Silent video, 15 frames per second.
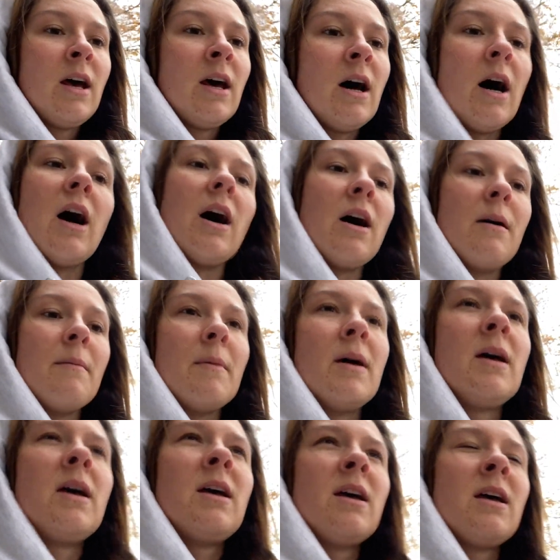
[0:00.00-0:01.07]

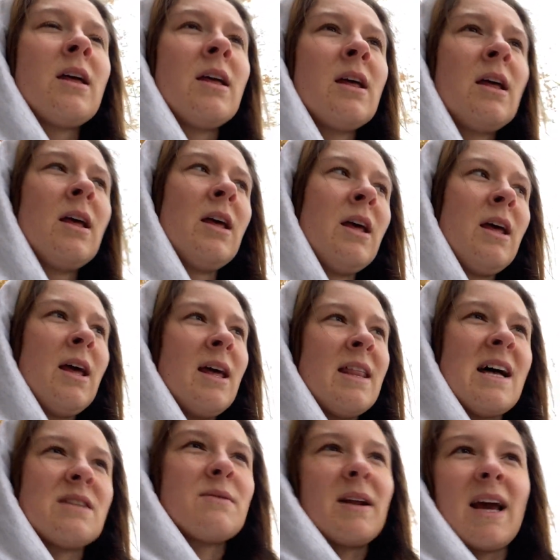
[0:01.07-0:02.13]

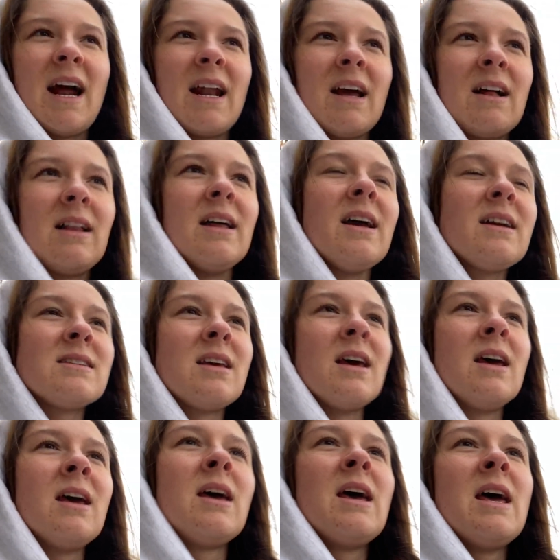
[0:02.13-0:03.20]
that's when it kind of clicked.
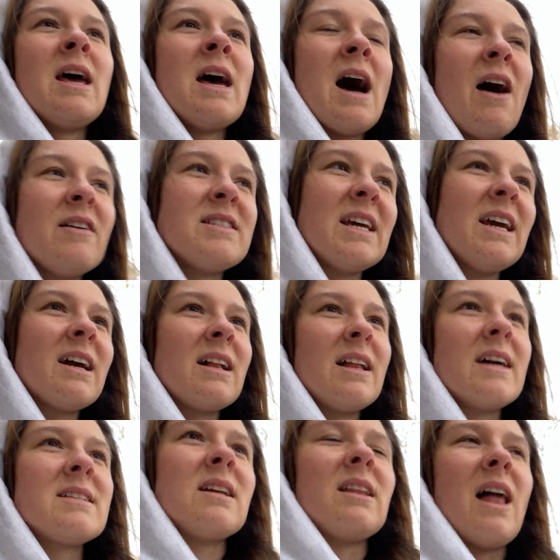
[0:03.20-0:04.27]
I'll say it
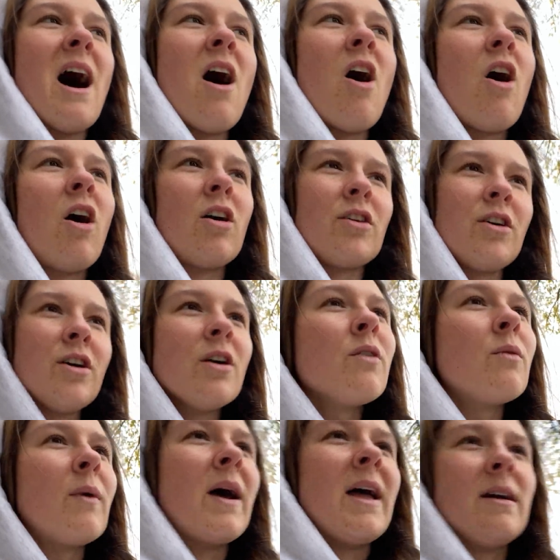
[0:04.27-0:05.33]
clicked a lot harder
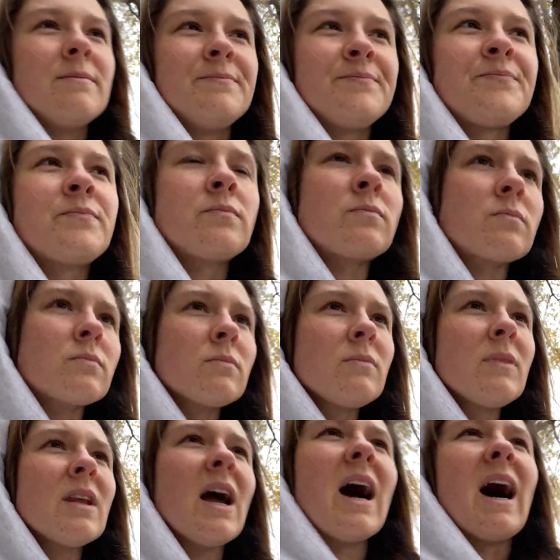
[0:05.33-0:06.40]
when
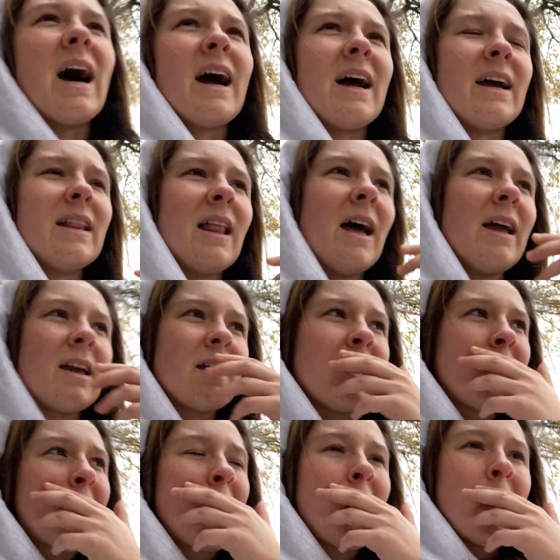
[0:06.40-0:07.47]
I like,
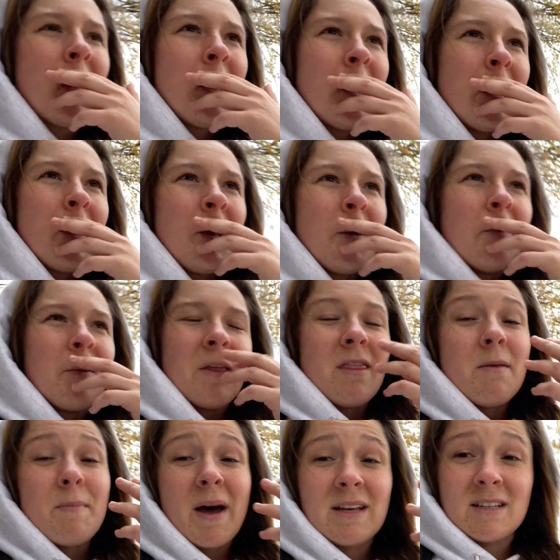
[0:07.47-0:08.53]
within
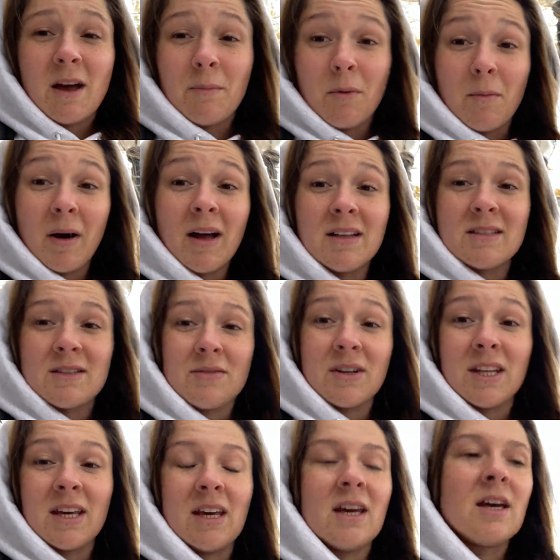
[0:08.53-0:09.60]
the past couple months
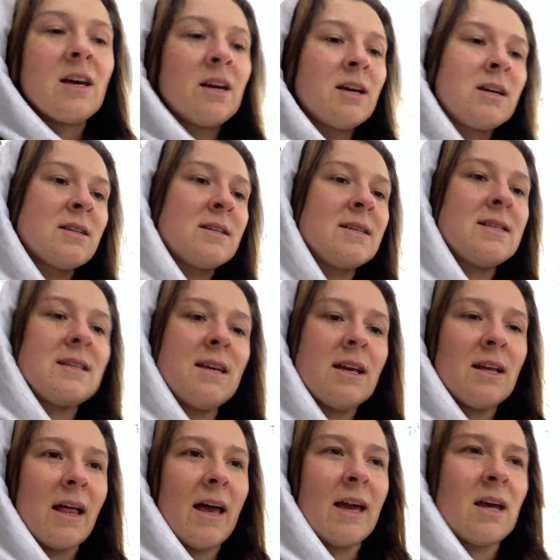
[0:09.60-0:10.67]
really, to
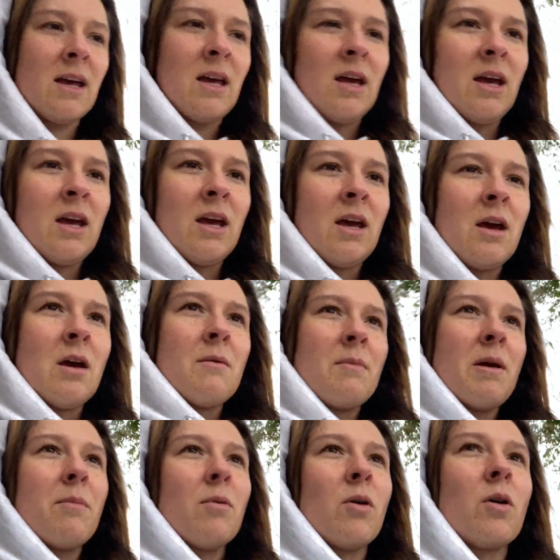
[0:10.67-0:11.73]
see like
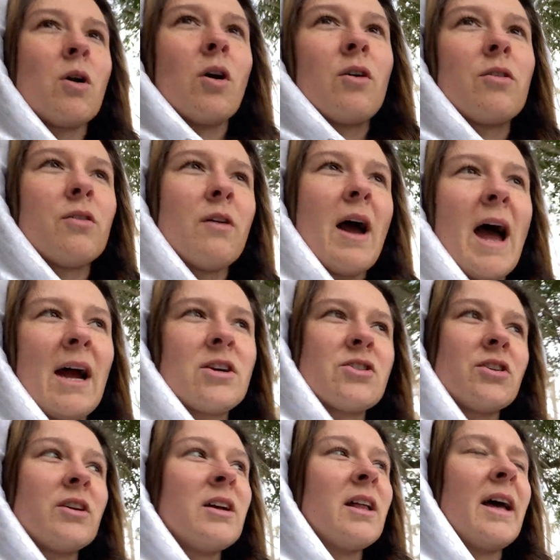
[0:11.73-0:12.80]
people go through
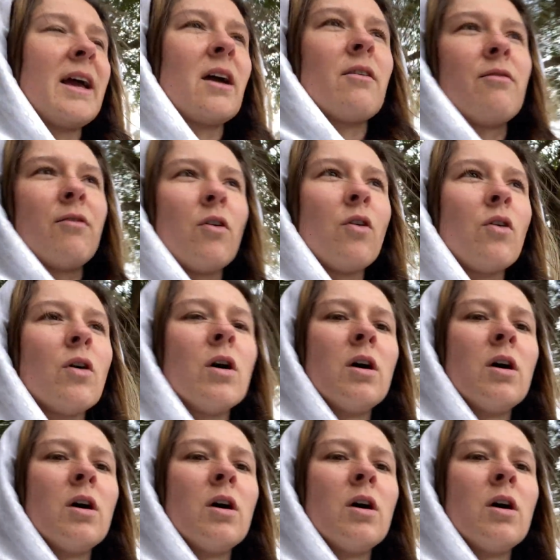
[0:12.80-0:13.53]
actually like a full